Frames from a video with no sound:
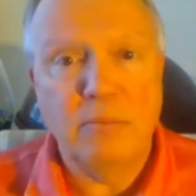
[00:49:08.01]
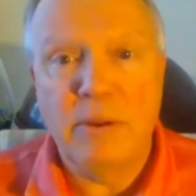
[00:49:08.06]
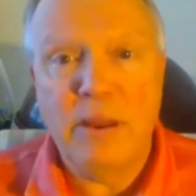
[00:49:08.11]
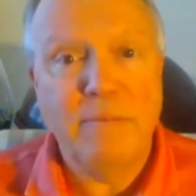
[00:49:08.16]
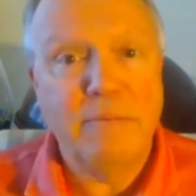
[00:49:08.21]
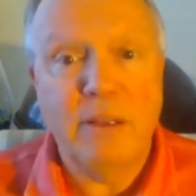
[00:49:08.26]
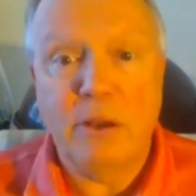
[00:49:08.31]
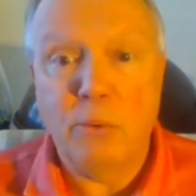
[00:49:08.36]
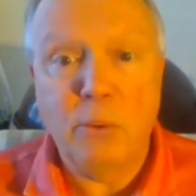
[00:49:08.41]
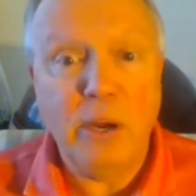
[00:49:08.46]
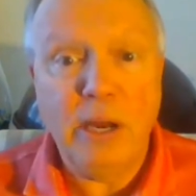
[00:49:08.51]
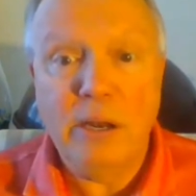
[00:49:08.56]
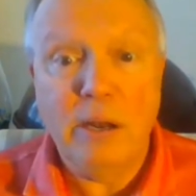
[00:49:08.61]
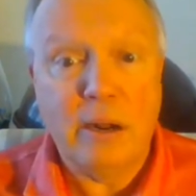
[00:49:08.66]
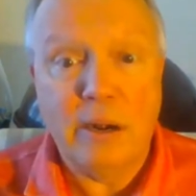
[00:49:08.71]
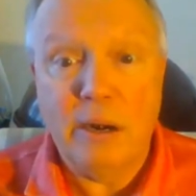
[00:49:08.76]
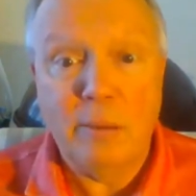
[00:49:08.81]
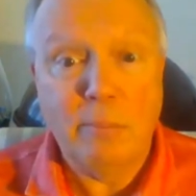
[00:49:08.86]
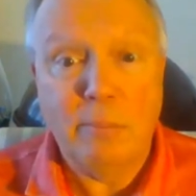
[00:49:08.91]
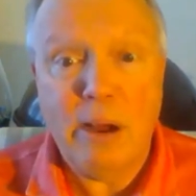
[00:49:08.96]
We have the Queen
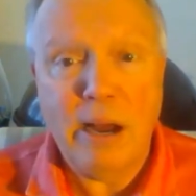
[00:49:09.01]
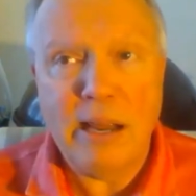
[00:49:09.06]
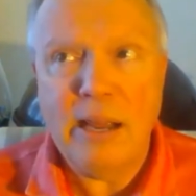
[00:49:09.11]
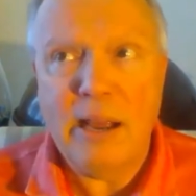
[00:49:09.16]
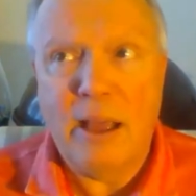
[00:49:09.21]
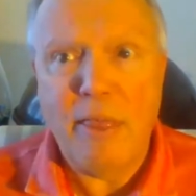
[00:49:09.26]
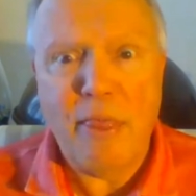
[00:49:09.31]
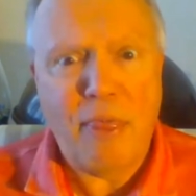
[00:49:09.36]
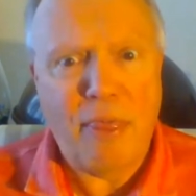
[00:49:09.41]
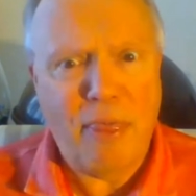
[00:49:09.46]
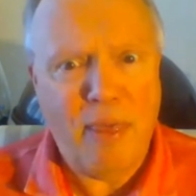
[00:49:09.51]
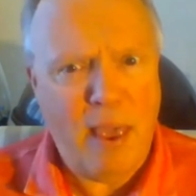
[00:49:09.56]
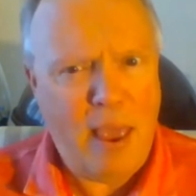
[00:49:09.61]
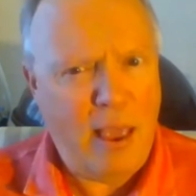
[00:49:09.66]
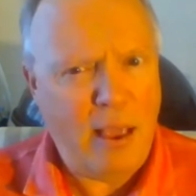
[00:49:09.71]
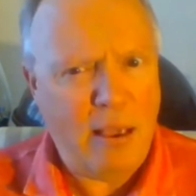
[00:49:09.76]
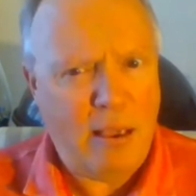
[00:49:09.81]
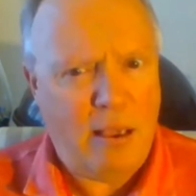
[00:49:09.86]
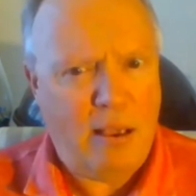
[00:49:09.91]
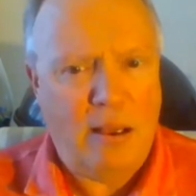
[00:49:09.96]
on our money, I
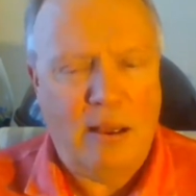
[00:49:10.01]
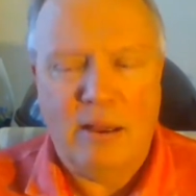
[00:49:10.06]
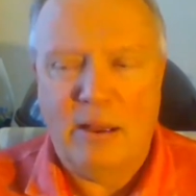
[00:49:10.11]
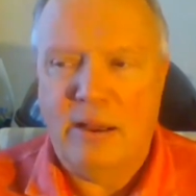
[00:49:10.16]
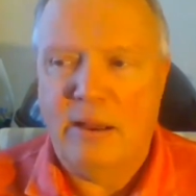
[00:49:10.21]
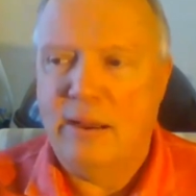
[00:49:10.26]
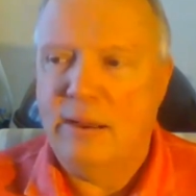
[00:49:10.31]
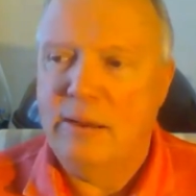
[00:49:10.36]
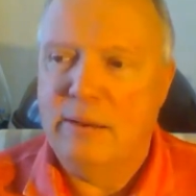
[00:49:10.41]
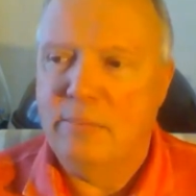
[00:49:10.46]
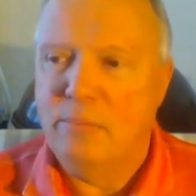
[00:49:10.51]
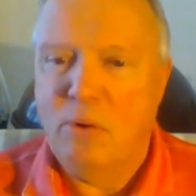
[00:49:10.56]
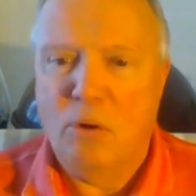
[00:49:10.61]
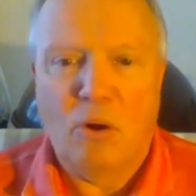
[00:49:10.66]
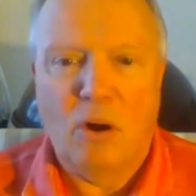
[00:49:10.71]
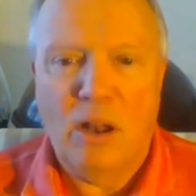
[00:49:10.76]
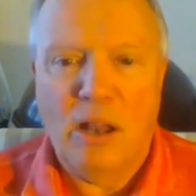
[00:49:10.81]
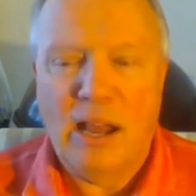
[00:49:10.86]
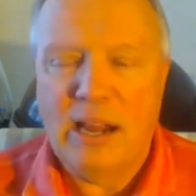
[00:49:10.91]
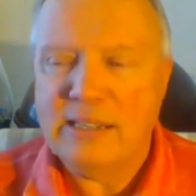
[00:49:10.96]
think, uh,
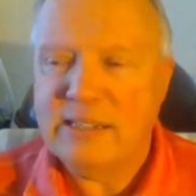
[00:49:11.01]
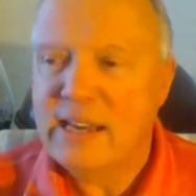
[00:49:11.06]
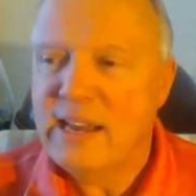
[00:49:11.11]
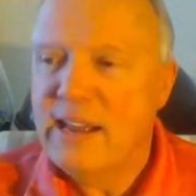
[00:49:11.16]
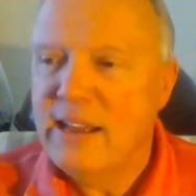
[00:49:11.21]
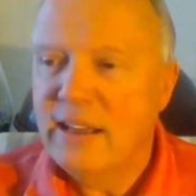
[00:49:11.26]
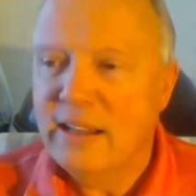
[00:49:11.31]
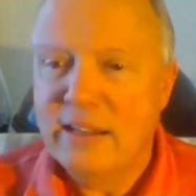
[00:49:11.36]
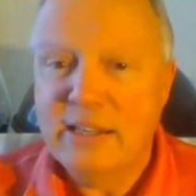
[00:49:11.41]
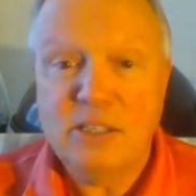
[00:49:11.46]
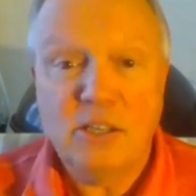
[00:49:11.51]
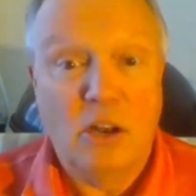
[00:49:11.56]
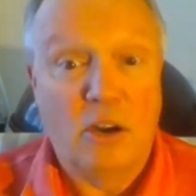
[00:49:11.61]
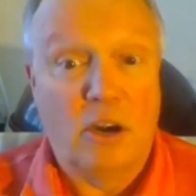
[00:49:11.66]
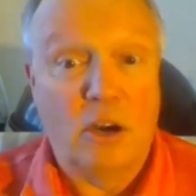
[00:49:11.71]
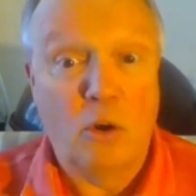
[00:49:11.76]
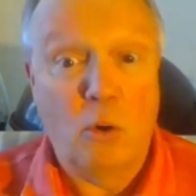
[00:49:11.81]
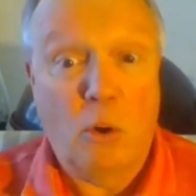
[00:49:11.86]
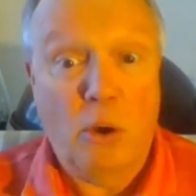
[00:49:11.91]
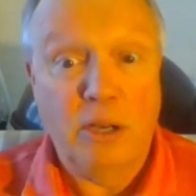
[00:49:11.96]
more or less, at least on
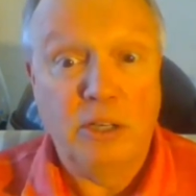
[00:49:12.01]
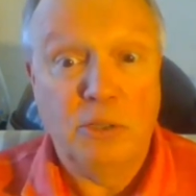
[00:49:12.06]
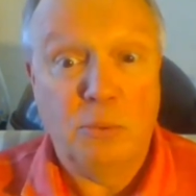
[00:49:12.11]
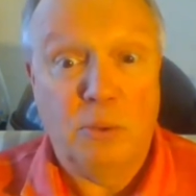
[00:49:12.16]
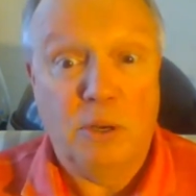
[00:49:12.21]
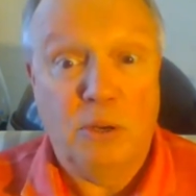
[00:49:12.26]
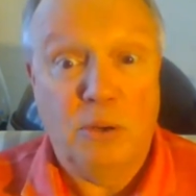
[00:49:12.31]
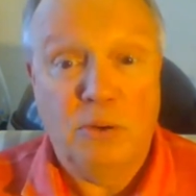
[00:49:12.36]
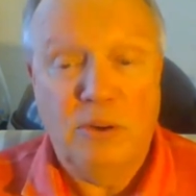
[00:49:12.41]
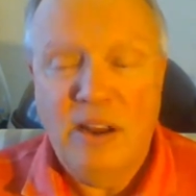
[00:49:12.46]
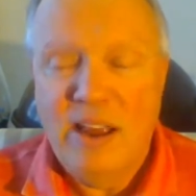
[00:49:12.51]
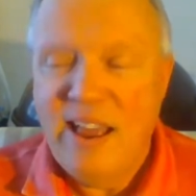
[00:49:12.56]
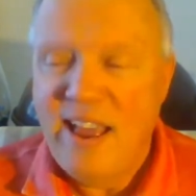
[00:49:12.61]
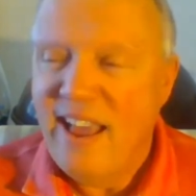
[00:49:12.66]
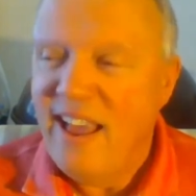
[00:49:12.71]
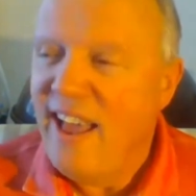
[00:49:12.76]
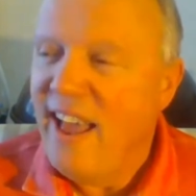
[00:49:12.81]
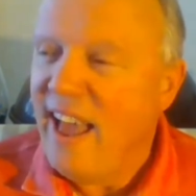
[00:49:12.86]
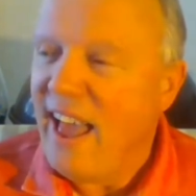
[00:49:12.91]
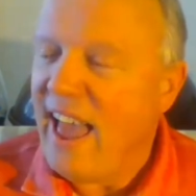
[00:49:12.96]
our coins we do,
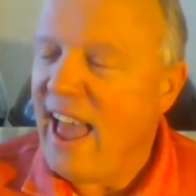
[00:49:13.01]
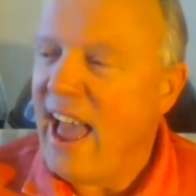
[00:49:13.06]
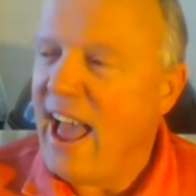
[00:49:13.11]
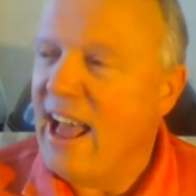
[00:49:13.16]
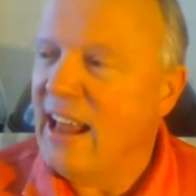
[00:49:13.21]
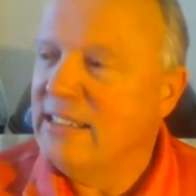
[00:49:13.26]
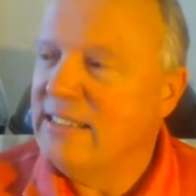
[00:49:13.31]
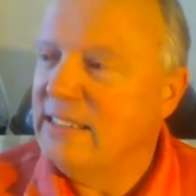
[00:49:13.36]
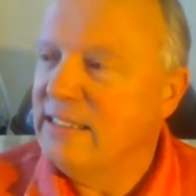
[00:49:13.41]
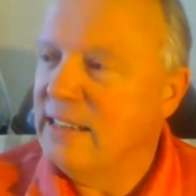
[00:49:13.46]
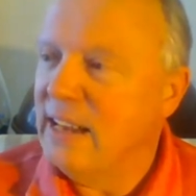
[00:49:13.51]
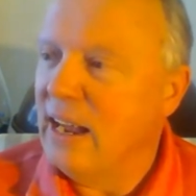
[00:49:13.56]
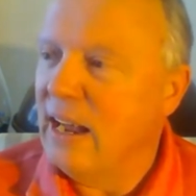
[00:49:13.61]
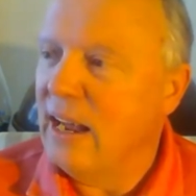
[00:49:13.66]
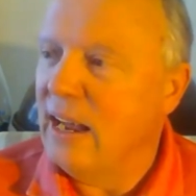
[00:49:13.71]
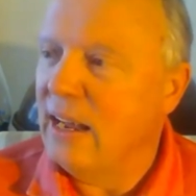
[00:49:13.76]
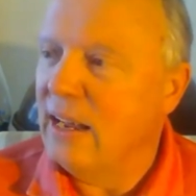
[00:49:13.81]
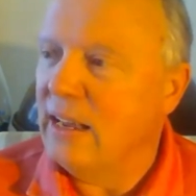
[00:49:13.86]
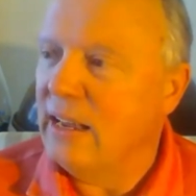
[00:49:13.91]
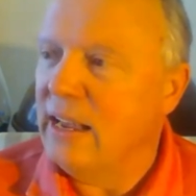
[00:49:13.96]
and
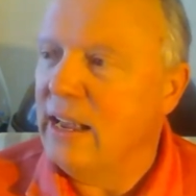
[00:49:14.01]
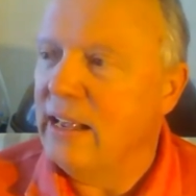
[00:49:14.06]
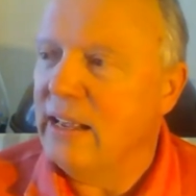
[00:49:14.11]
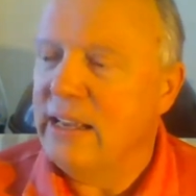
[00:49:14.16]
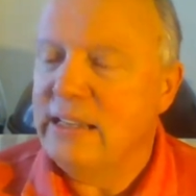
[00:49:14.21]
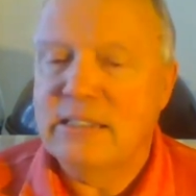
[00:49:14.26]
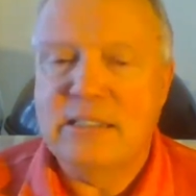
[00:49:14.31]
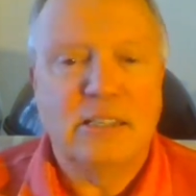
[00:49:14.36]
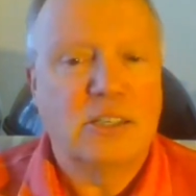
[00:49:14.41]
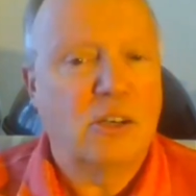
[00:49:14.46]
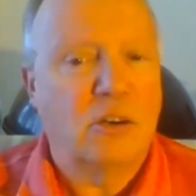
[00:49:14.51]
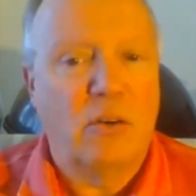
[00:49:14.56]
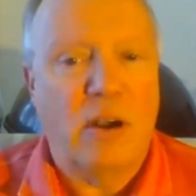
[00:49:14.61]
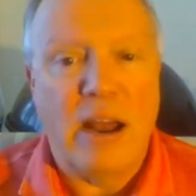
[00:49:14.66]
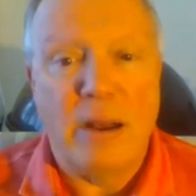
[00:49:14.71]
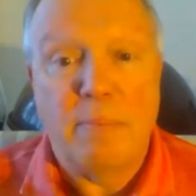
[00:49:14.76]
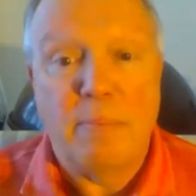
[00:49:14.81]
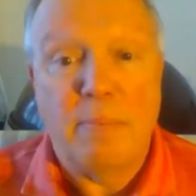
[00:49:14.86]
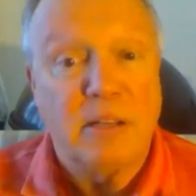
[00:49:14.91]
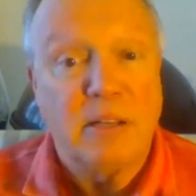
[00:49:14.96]
uh, it's just
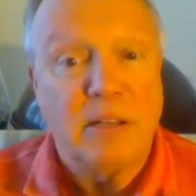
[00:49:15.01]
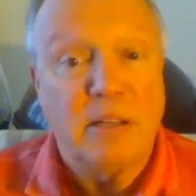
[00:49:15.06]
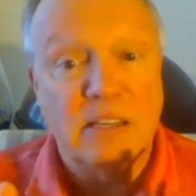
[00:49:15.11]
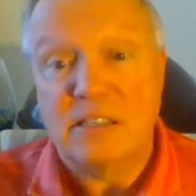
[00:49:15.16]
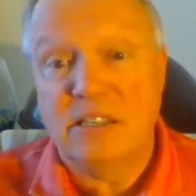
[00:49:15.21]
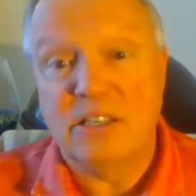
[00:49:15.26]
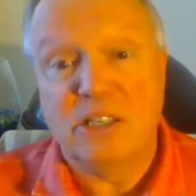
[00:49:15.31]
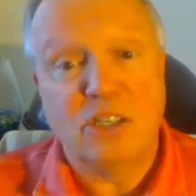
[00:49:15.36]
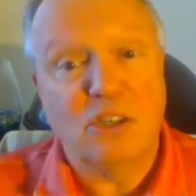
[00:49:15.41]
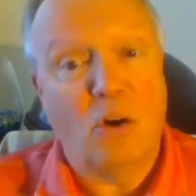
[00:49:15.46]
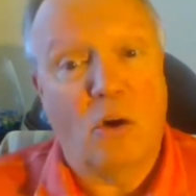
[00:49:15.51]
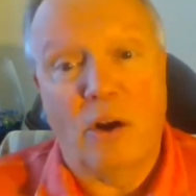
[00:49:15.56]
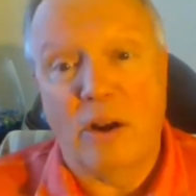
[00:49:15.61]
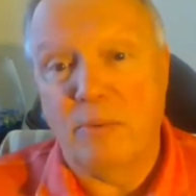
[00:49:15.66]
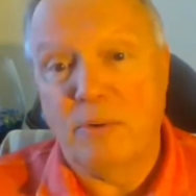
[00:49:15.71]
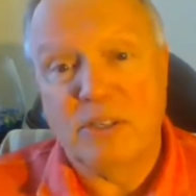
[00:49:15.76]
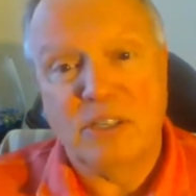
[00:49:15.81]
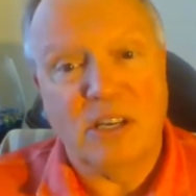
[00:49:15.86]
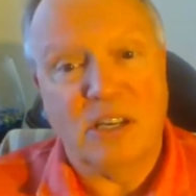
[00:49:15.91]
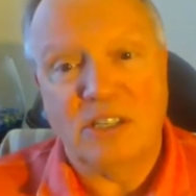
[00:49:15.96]
great. But this this story
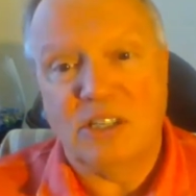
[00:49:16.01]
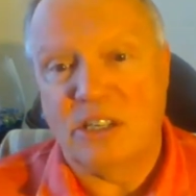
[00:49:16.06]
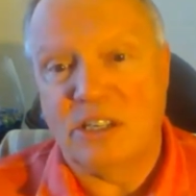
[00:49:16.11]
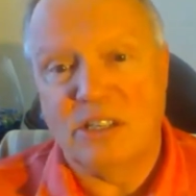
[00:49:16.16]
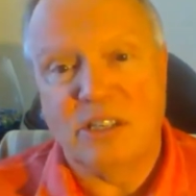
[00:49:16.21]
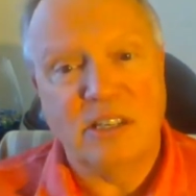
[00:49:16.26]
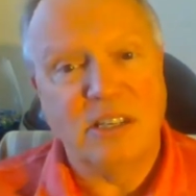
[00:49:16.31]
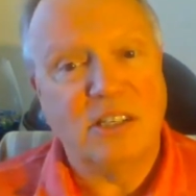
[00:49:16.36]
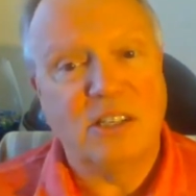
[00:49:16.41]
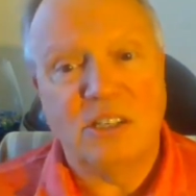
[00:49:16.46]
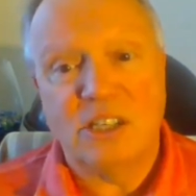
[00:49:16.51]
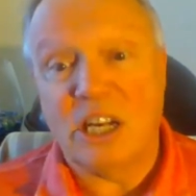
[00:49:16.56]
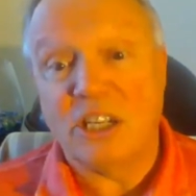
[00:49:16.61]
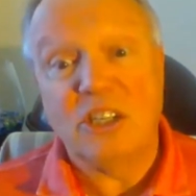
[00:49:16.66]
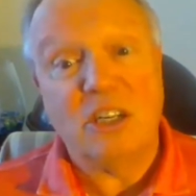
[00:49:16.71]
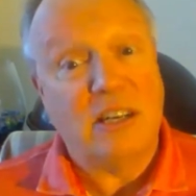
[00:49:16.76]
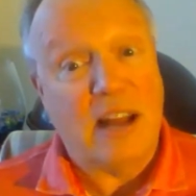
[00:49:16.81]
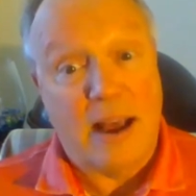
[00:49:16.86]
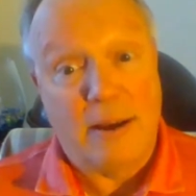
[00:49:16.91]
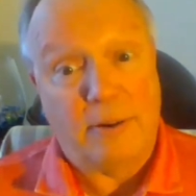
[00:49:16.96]
was such a this
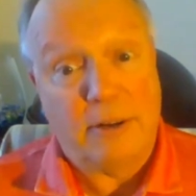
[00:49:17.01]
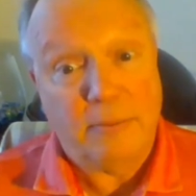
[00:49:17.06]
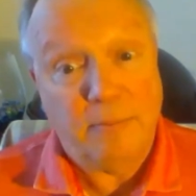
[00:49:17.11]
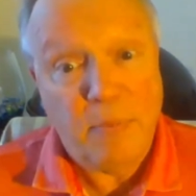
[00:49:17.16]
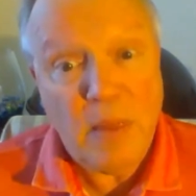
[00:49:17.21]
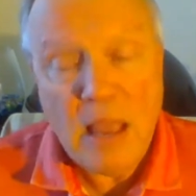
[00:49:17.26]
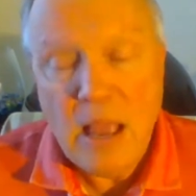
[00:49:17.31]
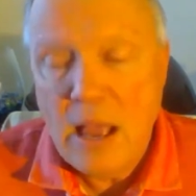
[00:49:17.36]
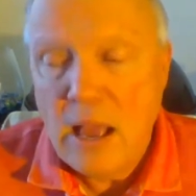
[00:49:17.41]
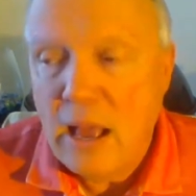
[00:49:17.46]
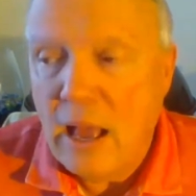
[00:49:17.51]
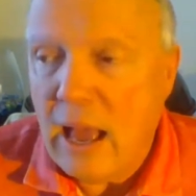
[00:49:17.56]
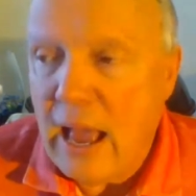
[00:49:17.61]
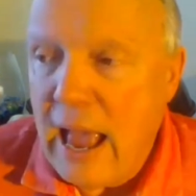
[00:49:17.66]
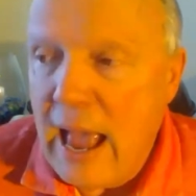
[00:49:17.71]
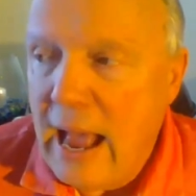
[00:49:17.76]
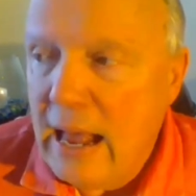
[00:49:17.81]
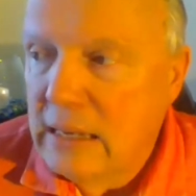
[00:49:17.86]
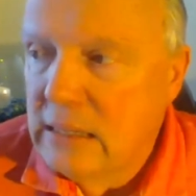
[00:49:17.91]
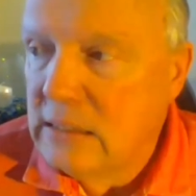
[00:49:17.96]
such a downer,
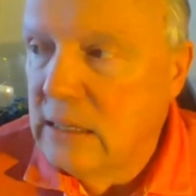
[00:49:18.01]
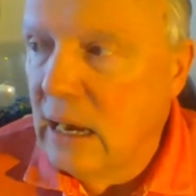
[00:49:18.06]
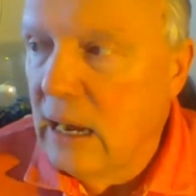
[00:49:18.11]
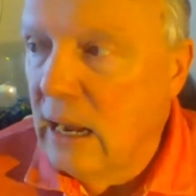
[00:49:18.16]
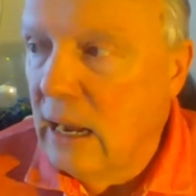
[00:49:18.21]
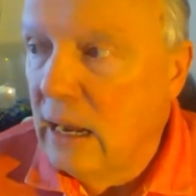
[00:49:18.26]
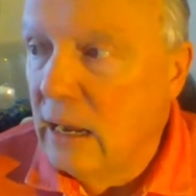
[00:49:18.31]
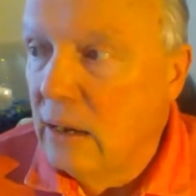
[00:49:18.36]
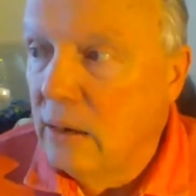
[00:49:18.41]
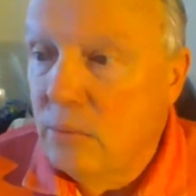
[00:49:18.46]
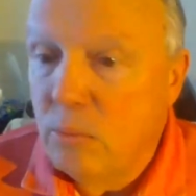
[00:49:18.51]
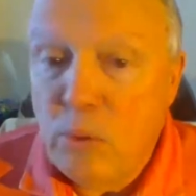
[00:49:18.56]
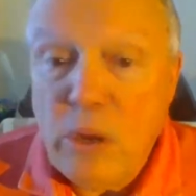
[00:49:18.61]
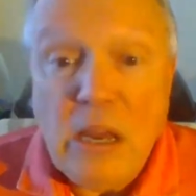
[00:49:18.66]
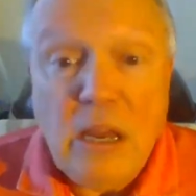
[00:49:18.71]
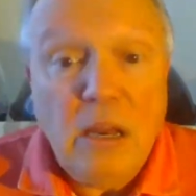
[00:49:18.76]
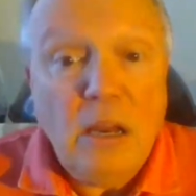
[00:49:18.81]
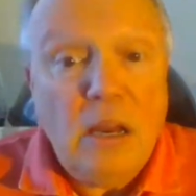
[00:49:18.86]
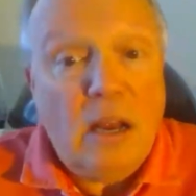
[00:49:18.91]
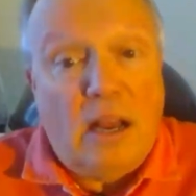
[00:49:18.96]
and uh,
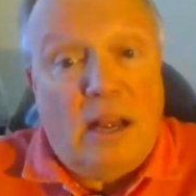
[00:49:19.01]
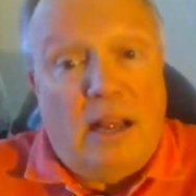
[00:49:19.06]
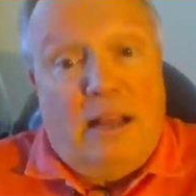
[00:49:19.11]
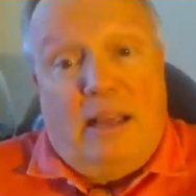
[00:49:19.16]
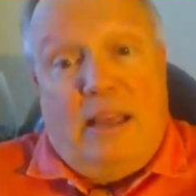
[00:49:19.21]
we,